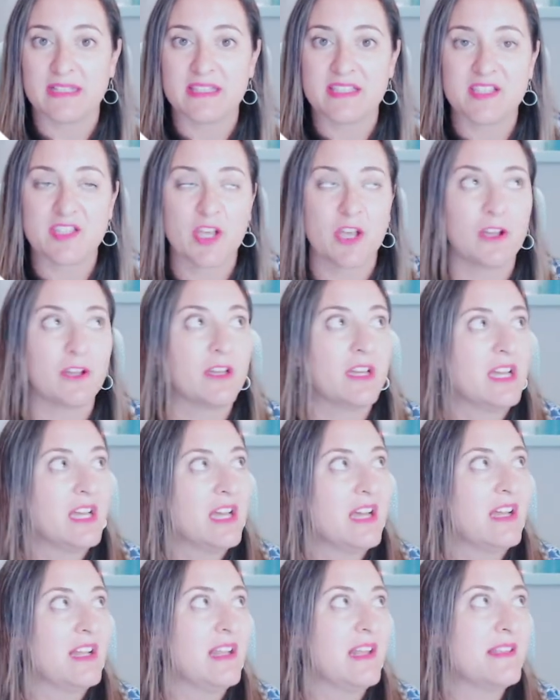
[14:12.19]
So
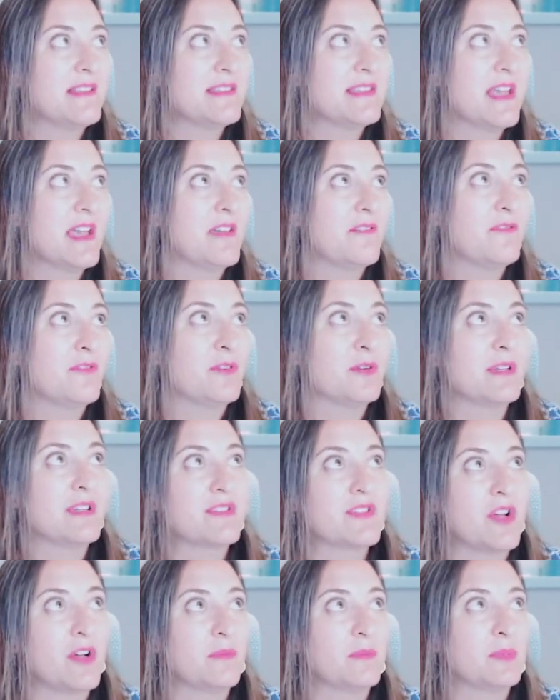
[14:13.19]
let's say, for
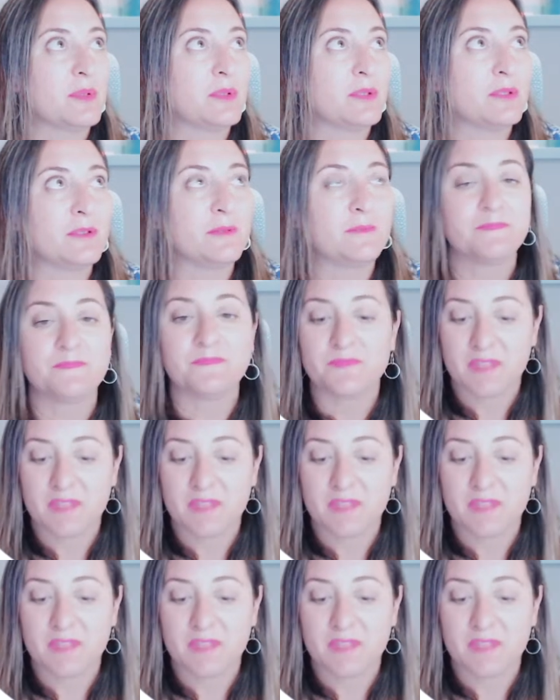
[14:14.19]
example,